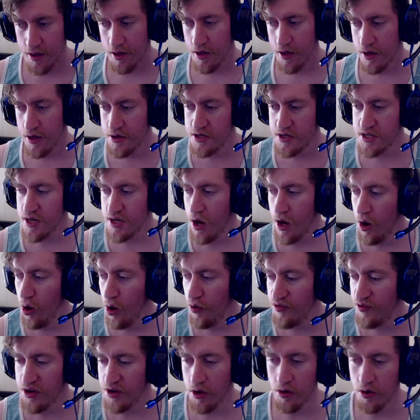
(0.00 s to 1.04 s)
So
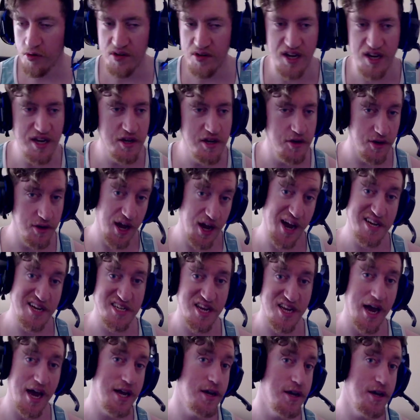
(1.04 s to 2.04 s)
if you need good eyesight,